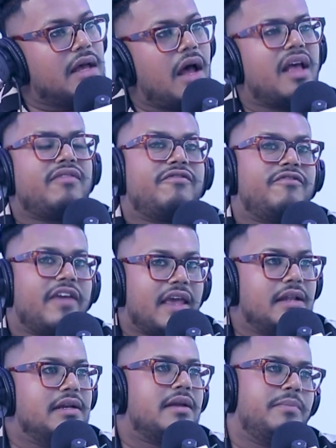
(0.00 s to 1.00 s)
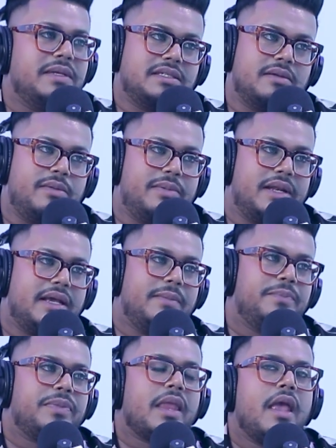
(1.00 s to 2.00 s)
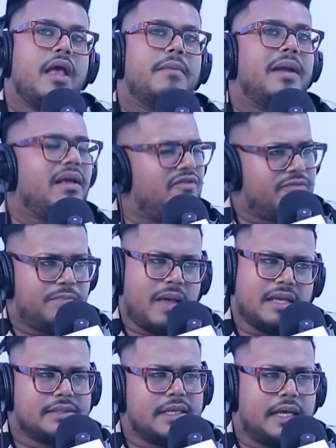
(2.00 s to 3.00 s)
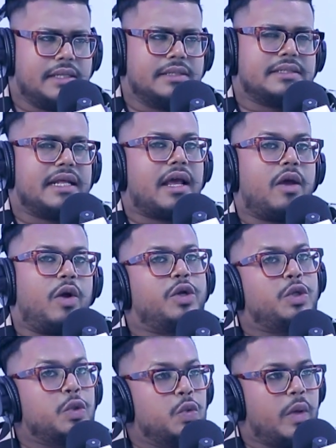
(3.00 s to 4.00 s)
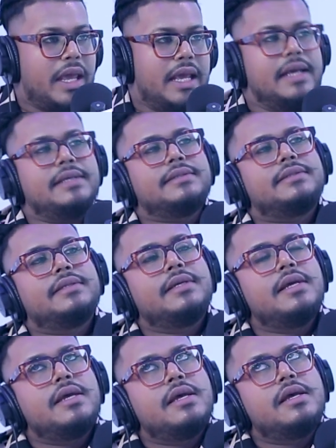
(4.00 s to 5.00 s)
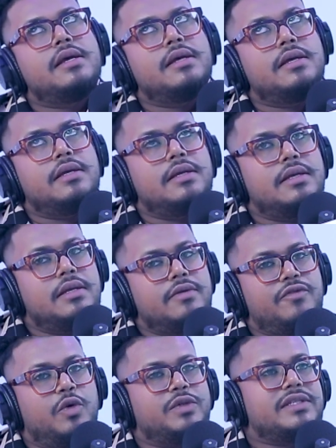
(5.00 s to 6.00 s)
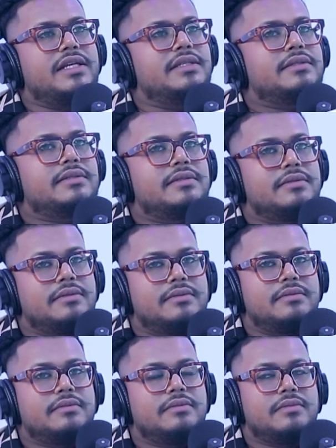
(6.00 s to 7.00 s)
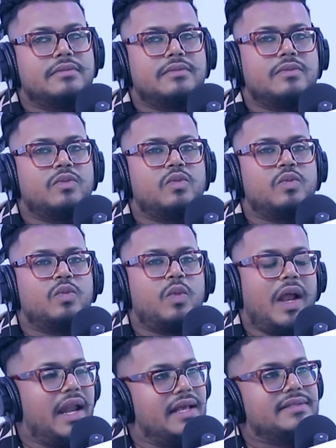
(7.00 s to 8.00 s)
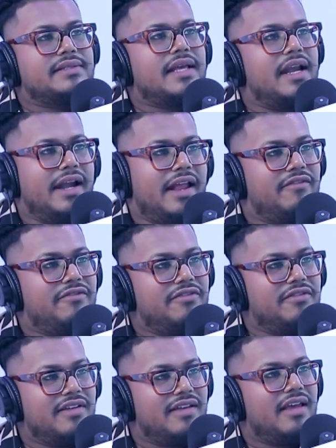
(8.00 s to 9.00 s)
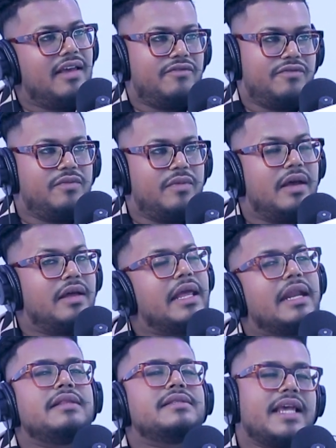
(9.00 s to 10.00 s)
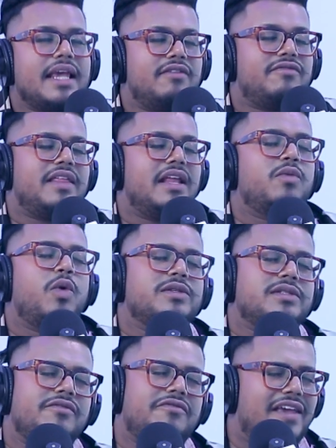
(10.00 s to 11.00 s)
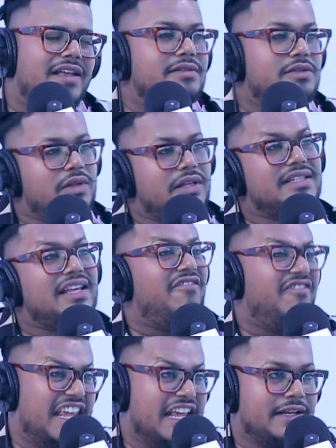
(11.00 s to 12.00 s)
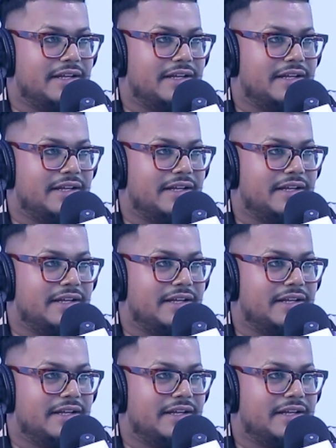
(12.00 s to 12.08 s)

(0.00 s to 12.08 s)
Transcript: I failed it miserably. But I passed the others. Like I got 2 A's, 4 C's, 1 S and an F. They didn't say F. They didn't want to say fail, so they said weak.